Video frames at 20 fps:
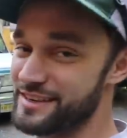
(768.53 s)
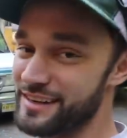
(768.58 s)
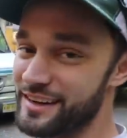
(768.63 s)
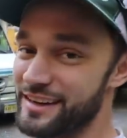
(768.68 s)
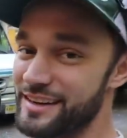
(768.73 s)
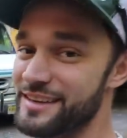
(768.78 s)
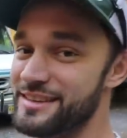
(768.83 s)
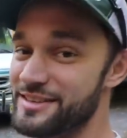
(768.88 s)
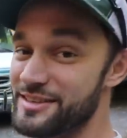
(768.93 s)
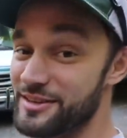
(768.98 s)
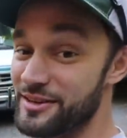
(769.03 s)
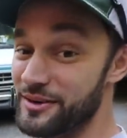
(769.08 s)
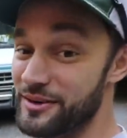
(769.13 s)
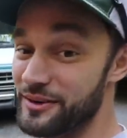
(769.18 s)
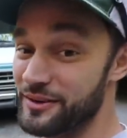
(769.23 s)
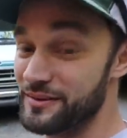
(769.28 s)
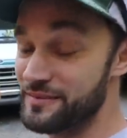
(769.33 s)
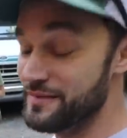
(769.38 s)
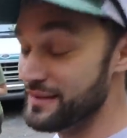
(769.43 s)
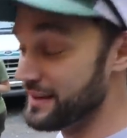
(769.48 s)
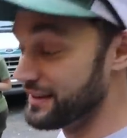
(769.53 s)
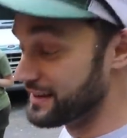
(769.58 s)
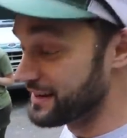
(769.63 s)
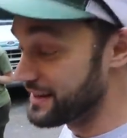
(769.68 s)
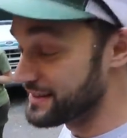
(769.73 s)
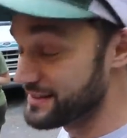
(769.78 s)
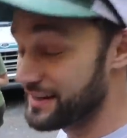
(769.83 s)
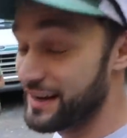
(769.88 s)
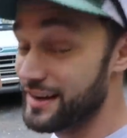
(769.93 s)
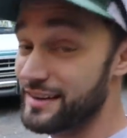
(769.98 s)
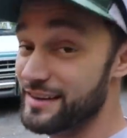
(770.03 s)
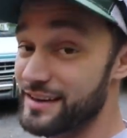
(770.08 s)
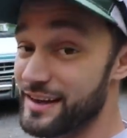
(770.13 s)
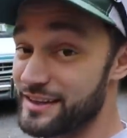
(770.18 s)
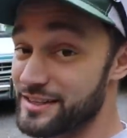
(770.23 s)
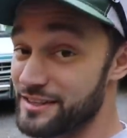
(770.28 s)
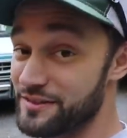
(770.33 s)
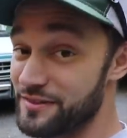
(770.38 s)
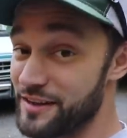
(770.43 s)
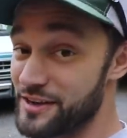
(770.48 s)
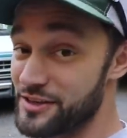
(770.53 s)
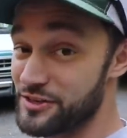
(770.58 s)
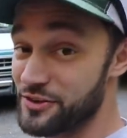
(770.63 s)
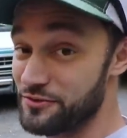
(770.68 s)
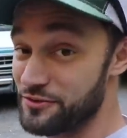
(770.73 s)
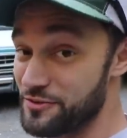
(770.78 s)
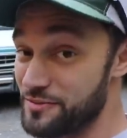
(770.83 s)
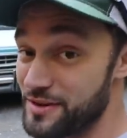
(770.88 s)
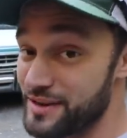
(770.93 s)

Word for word: done, so it's on to the next adventure for